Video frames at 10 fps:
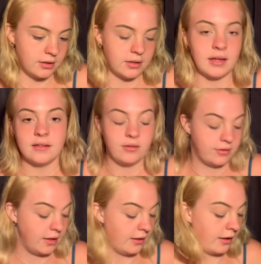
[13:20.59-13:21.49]
As you
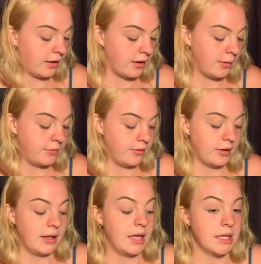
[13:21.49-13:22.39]
see, like I'm doing
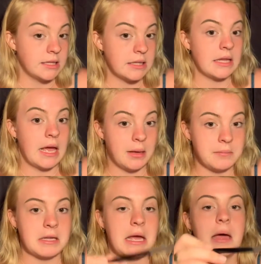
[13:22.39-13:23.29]
like tap,
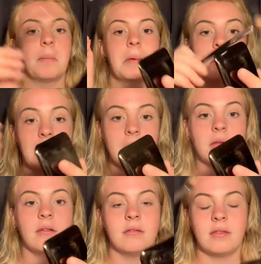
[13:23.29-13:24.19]
tap,
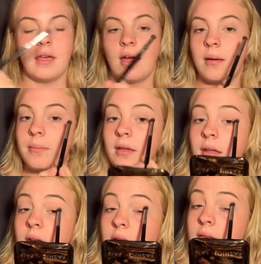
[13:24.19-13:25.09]
tap,
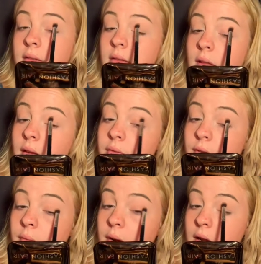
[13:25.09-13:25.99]
and it's
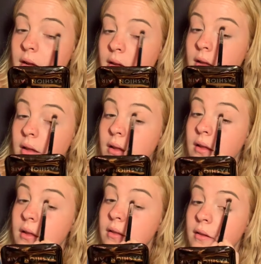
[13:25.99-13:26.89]
everywhere.
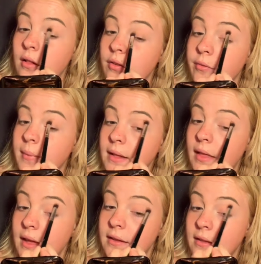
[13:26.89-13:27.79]
It's all over my
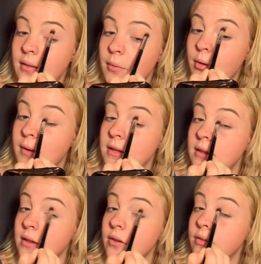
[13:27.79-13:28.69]
legs at the moment
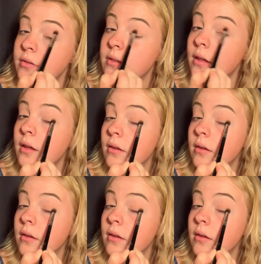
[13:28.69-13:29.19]
too, so.